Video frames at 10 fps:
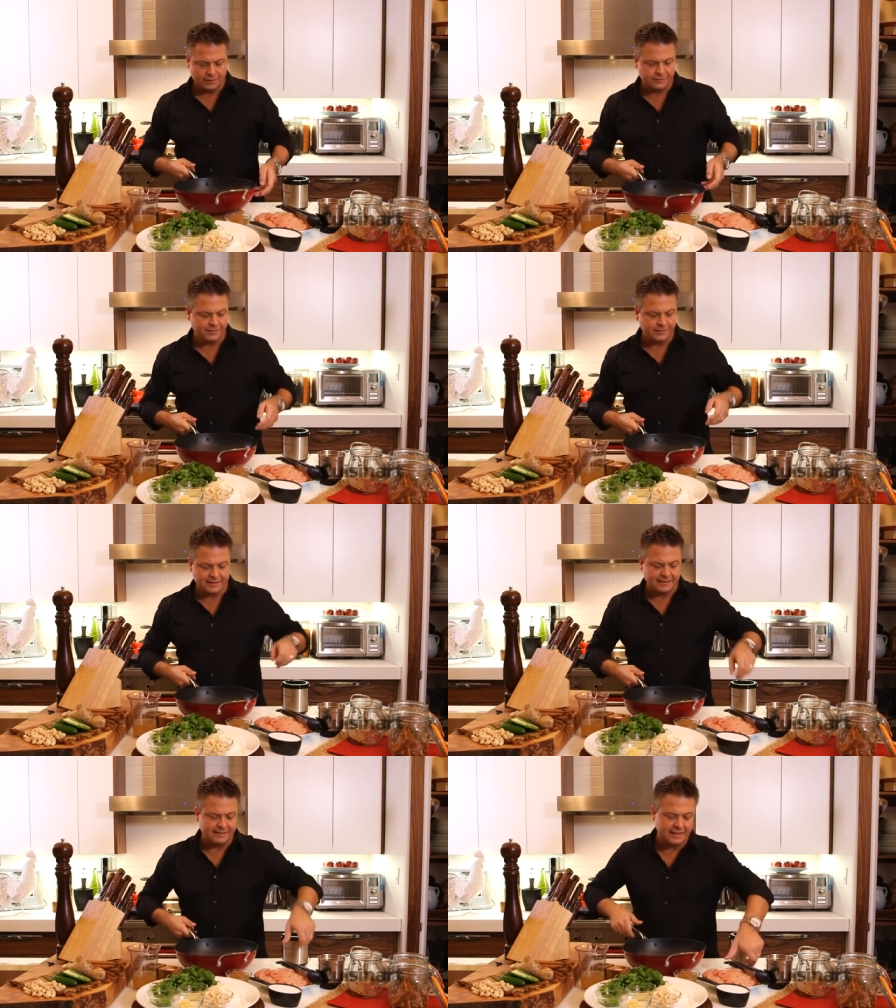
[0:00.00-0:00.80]
Sit
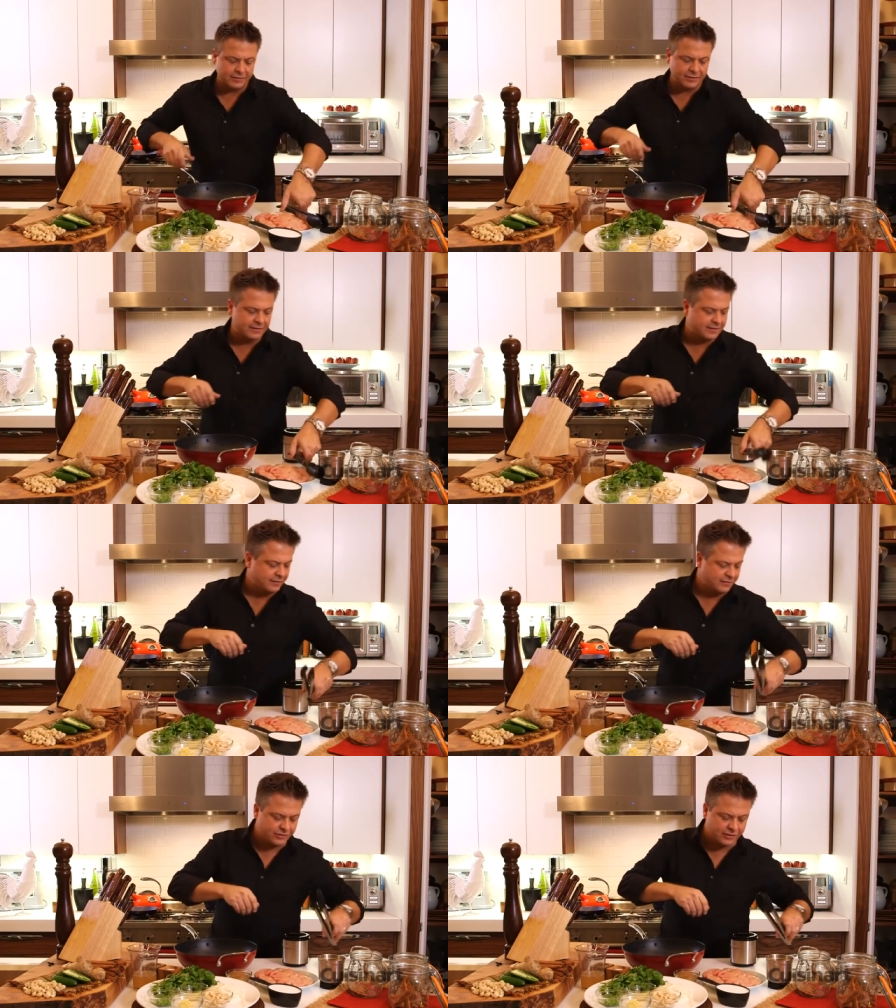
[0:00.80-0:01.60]
that down.
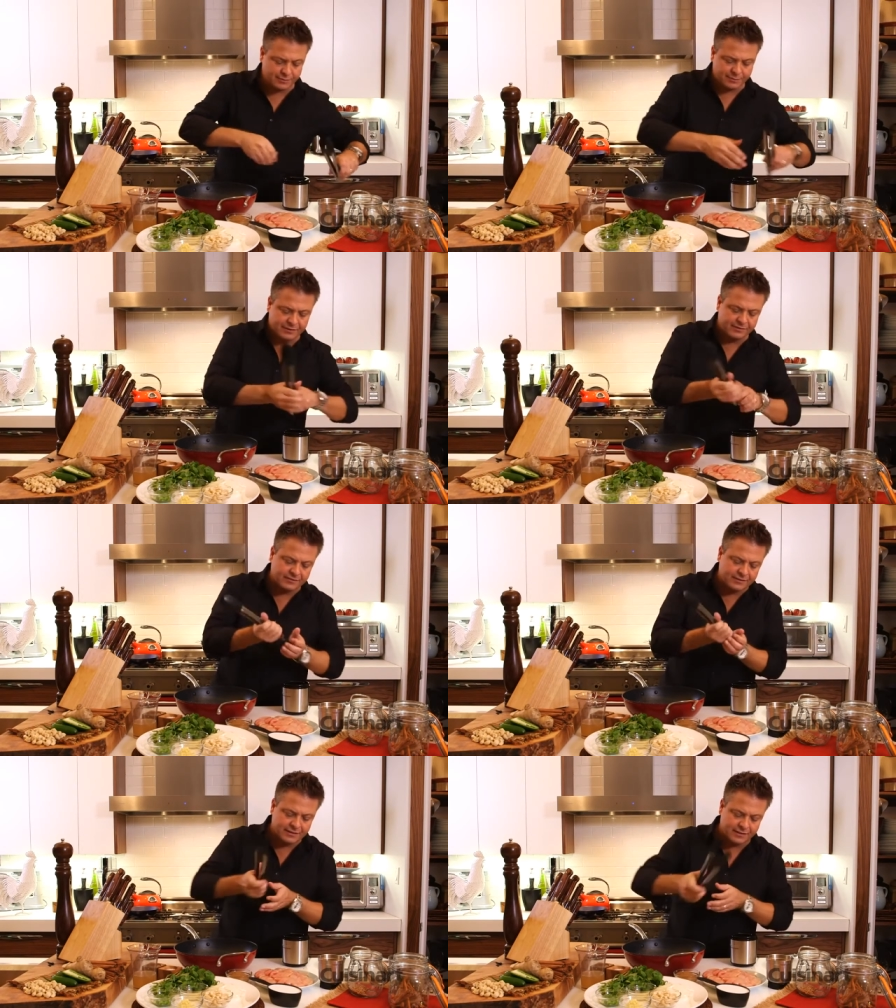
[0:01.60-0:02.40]
These chicken
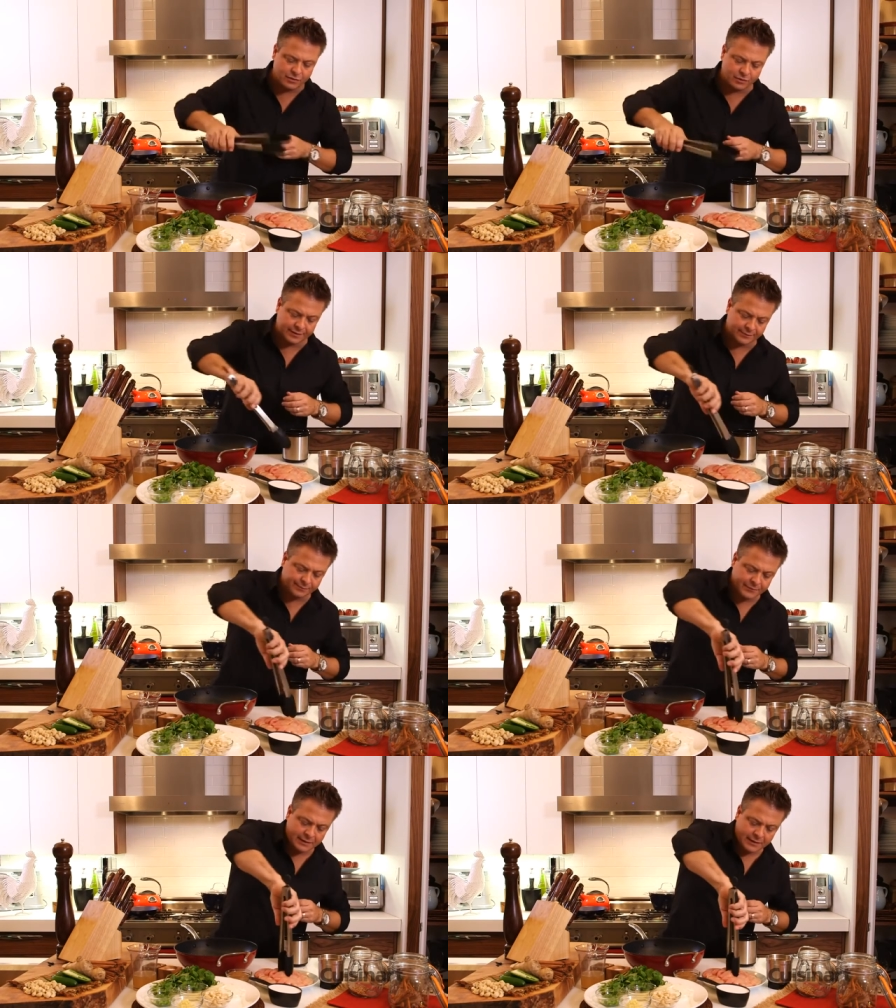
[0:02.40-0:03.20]
pieces can go in
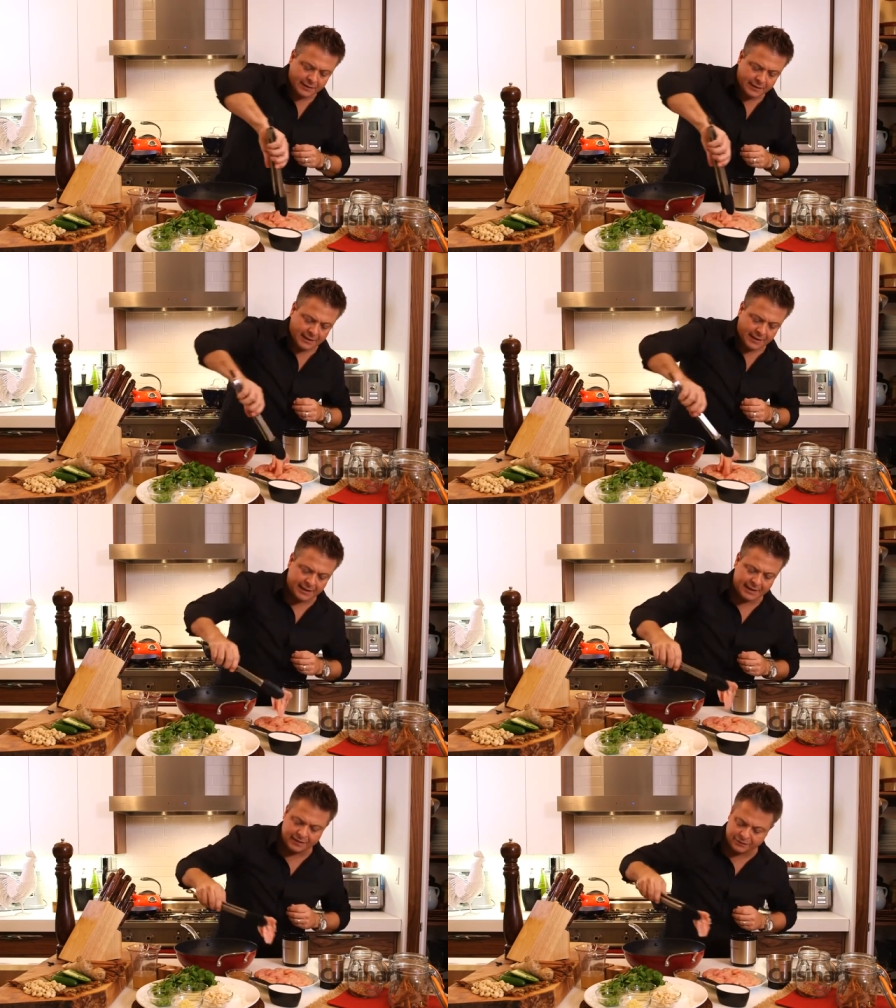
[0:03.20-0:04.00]

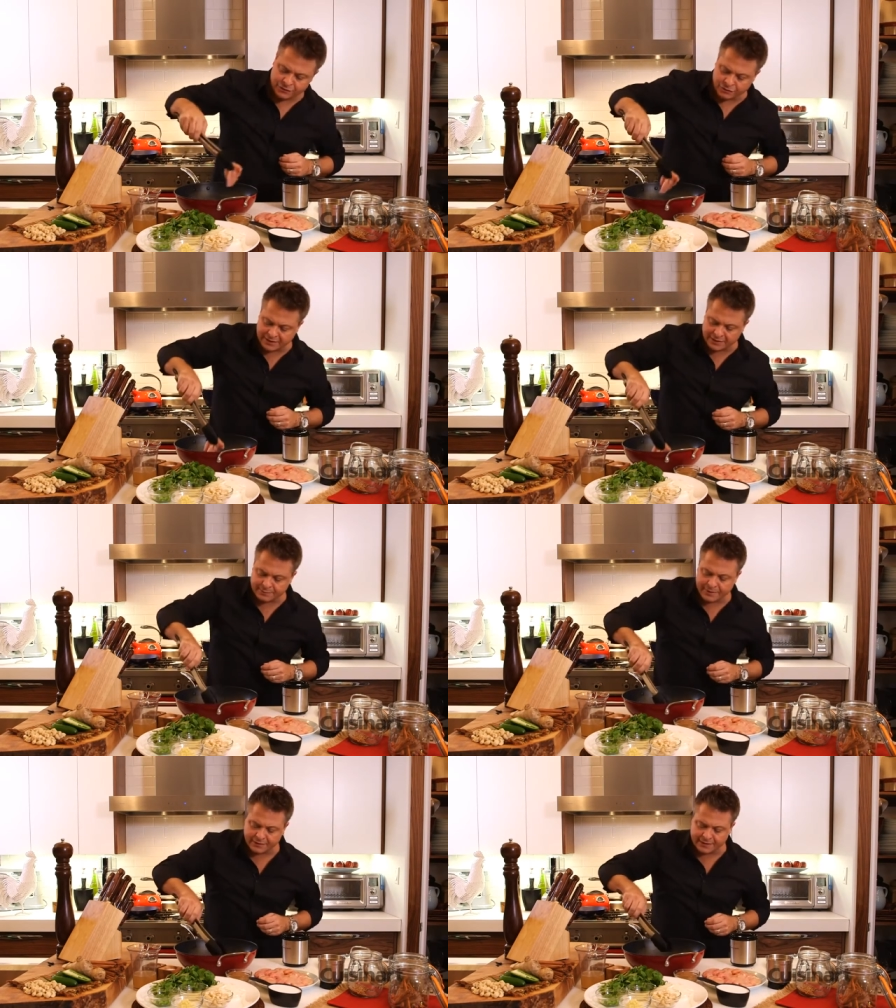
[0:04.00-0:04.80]
and you can
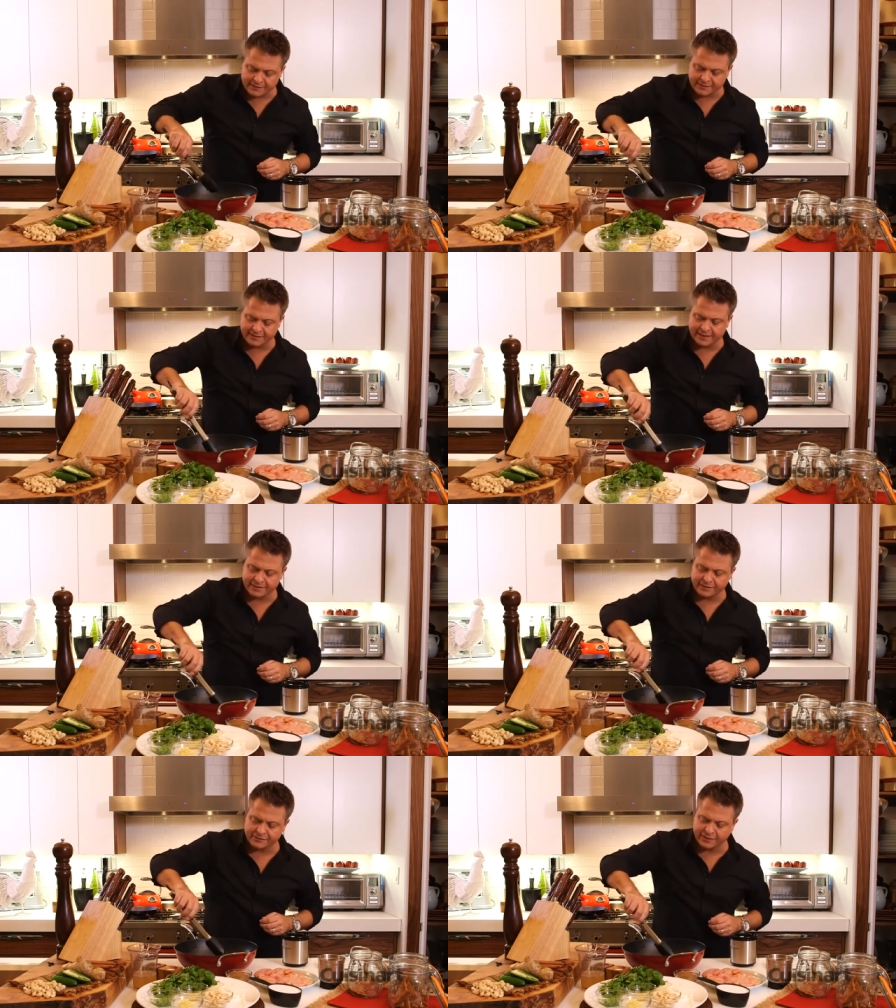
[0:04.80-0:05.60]
marinate this
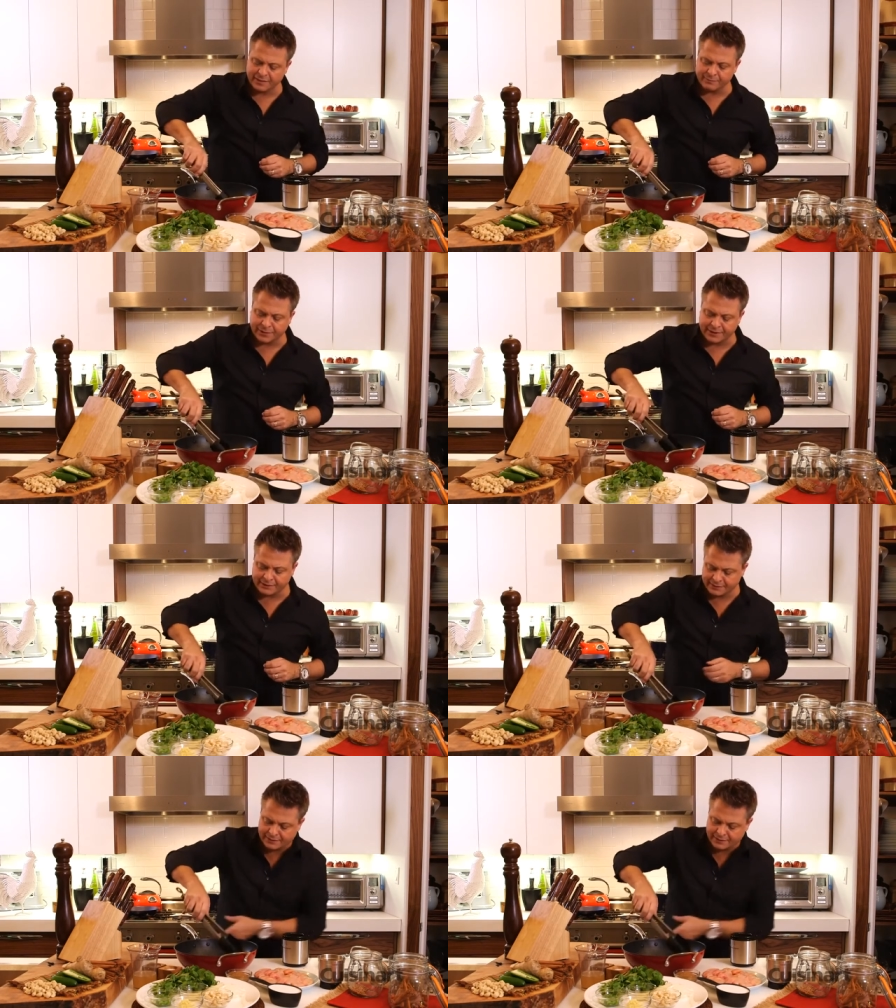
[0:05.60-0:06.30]
ahead of time, but